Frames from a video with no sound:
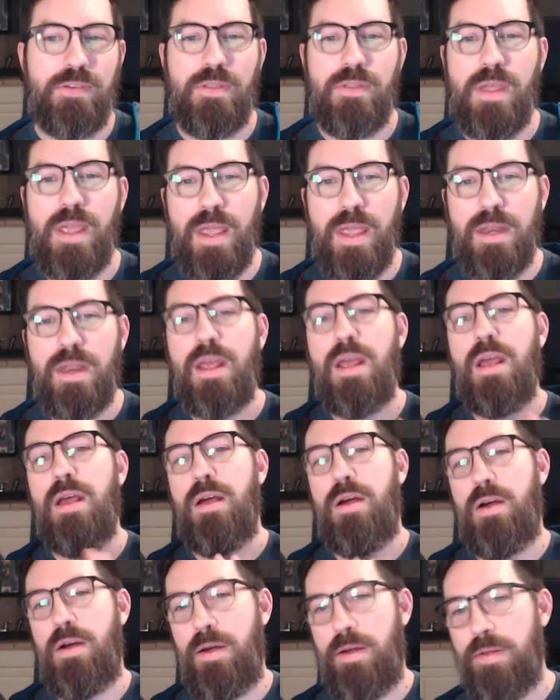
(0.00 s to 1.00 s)
And then
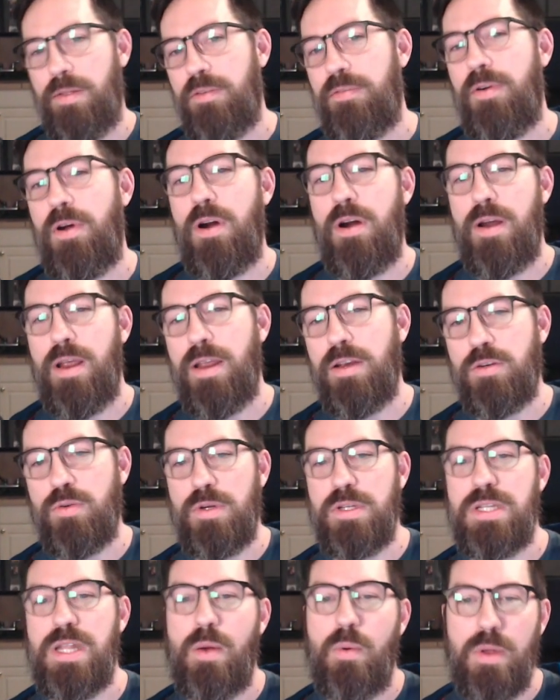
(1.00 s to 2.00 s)
all of our
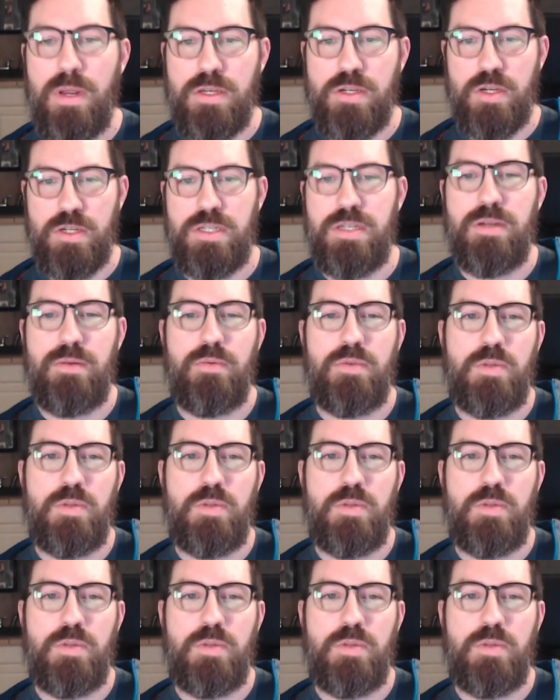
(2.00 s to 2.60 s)
entries that we just